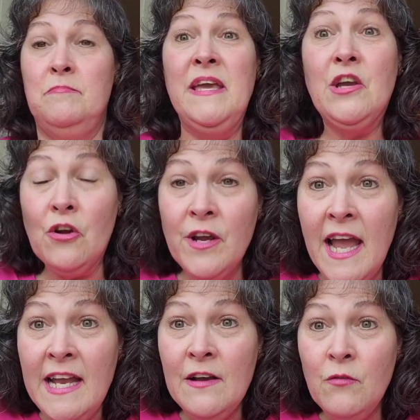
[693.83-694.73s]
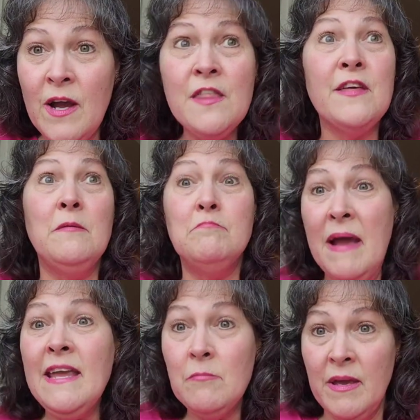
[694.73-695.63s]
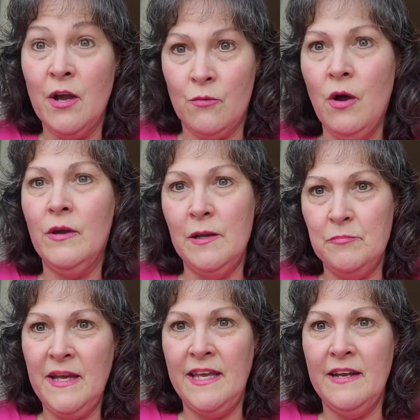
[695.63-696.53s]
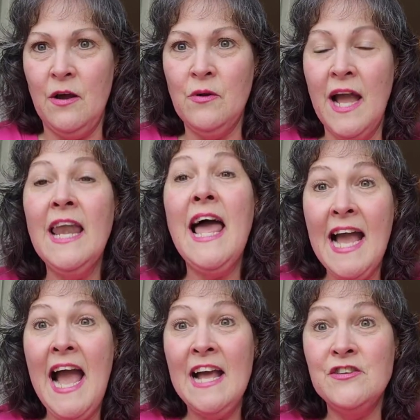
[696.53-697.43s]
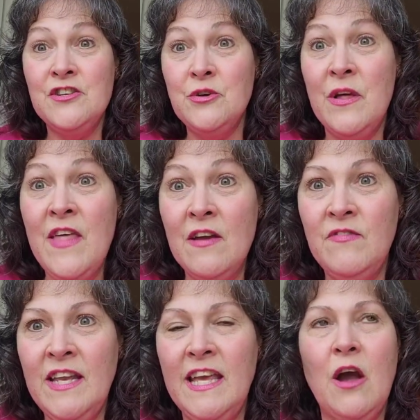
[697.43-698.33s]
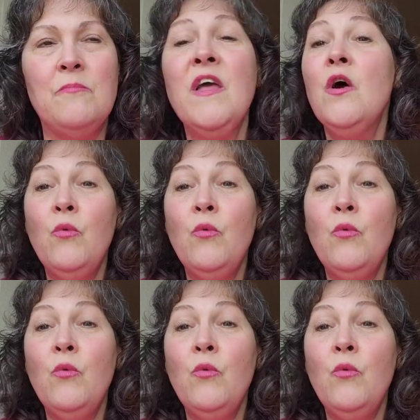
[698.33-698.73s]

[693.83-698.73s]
be creative with and make me a rolling pin, okay? Like I had to do in that video.